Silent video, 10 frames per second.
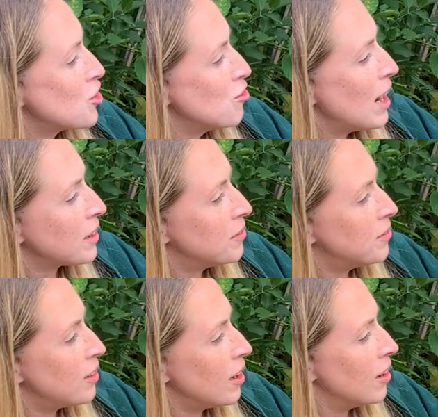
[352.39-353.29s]

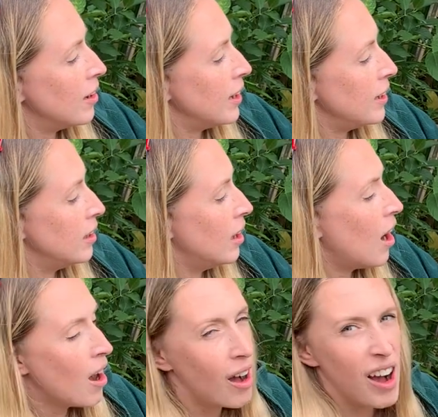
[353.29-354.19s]
Dragonfly.
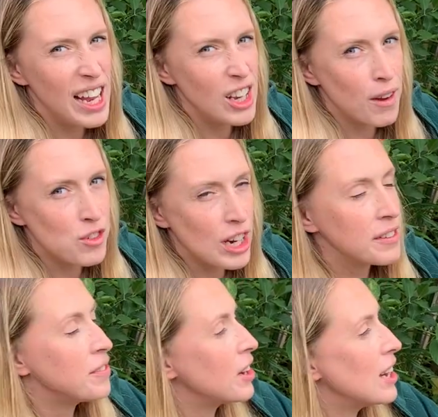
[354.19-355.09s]
I love
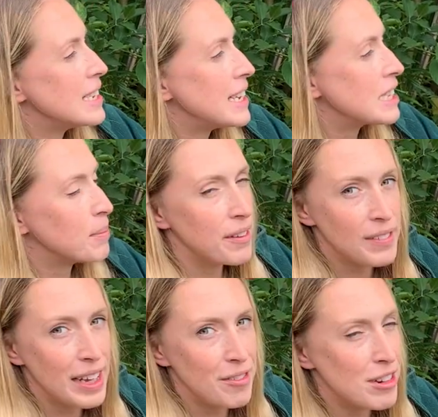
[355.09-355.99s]
dragonflies, these are my
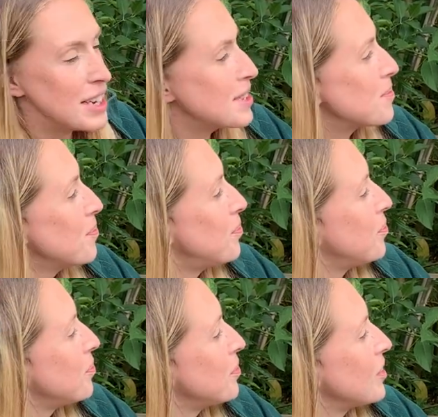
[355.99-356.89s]
favourite.
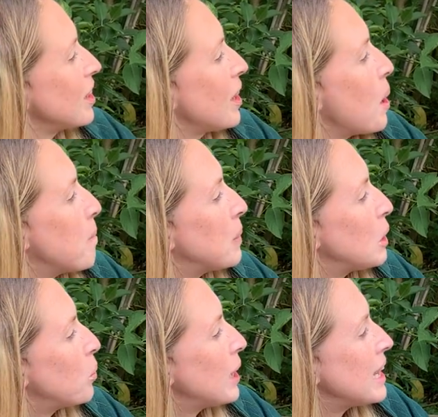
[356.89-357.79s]
My
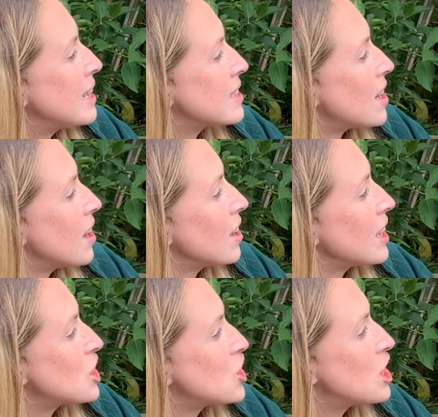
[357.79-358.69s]
wings are
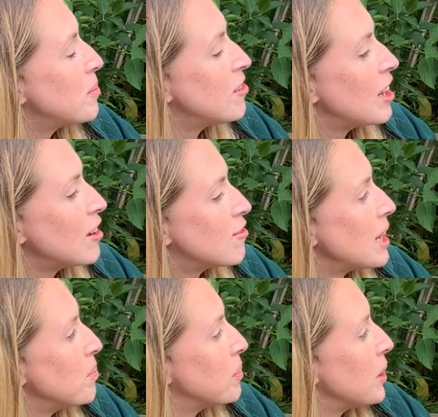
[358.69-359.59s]
like shimmering
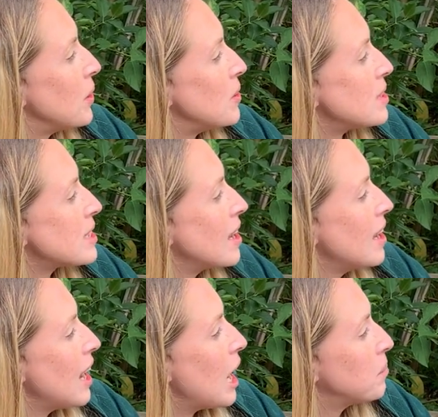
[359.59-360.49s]
rainbows
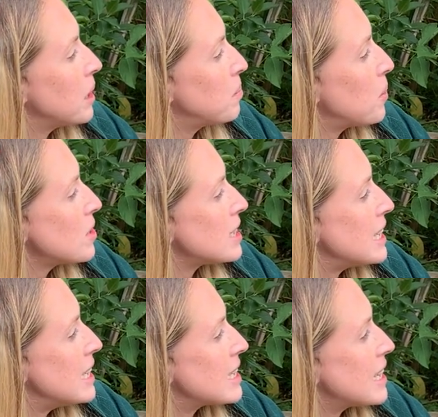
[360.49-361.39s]
and my
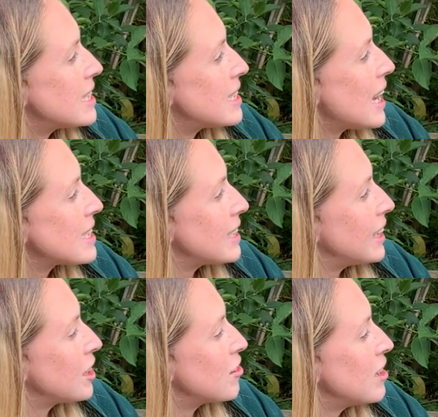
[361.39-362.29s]
body's a
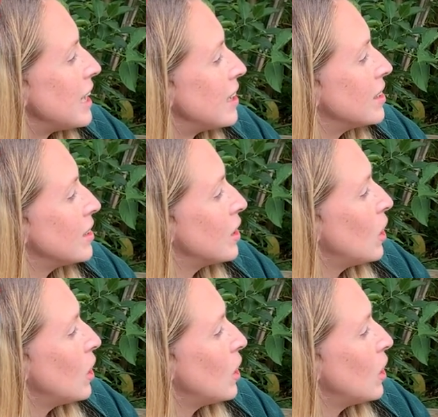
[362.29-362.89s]
dazzling green.